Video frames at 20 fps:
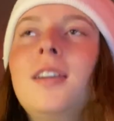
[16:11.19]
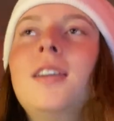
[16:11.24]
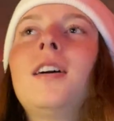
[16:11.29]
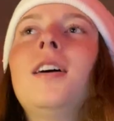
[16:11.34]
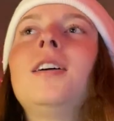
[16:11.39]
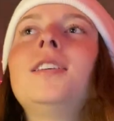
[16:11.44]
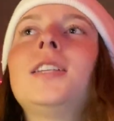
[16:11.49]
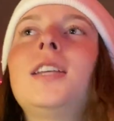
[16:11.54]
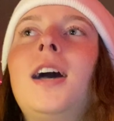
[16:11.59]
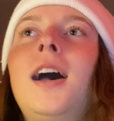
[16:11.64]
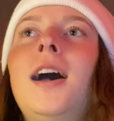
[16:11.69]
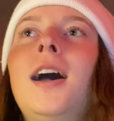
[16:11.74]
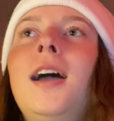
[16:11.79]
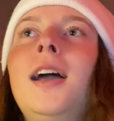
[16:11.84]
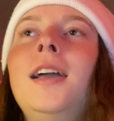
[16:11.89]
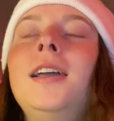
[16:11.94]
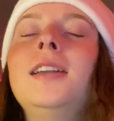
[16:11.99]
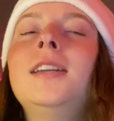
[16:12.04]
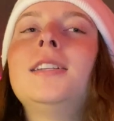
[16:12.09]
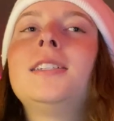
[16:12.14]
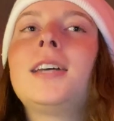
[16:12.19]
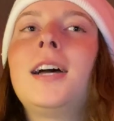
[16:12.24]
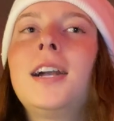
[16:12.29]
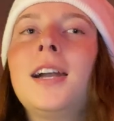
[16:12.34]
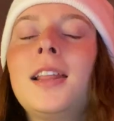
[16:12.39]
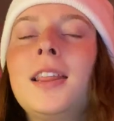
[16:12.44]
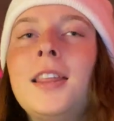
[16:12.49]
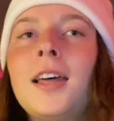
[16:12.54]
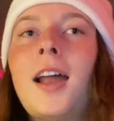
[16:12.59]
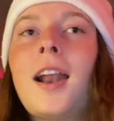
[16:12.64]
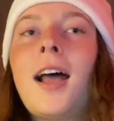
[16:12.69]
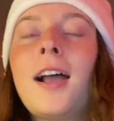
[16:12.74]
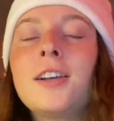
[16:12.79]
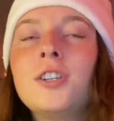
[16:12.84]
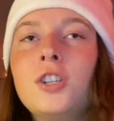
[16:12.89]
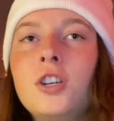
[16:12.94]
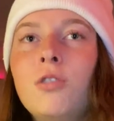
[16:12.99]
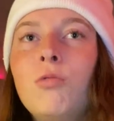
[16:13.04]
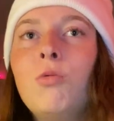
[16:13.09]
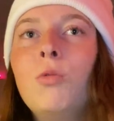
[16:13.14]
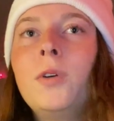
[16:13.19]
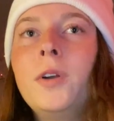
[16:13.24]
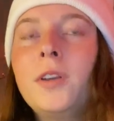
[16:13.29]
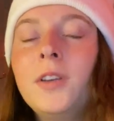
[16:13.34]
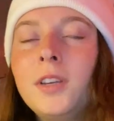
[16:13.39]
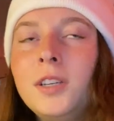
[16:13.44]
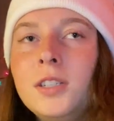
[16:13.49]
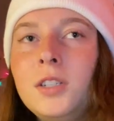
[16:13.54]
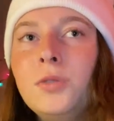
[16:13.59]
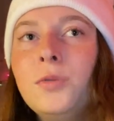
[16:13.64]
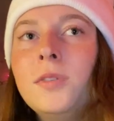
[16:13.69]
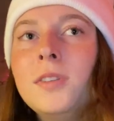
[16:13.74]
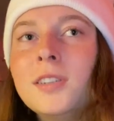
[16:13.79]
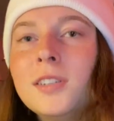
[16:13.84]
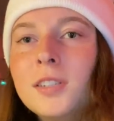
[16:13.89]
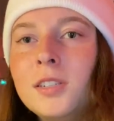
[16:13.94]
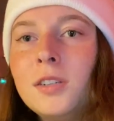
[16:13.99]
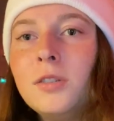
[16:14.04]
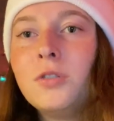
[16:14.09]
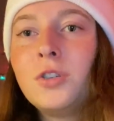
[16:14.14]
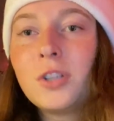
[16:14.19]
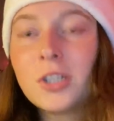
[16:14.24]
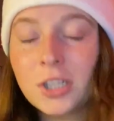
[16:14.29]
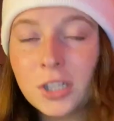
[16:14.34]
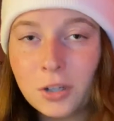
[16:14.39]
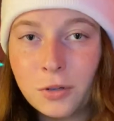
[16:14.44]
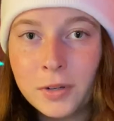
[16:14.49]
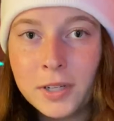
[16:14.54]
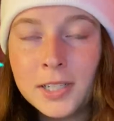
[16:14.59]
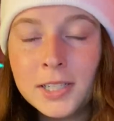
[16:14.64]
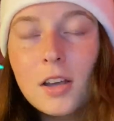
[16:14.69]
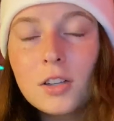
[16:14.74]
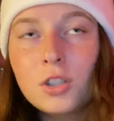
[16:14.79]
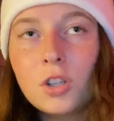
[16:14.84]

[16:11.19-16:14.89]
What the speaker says: because I decided that I should really do this nutrition quiz.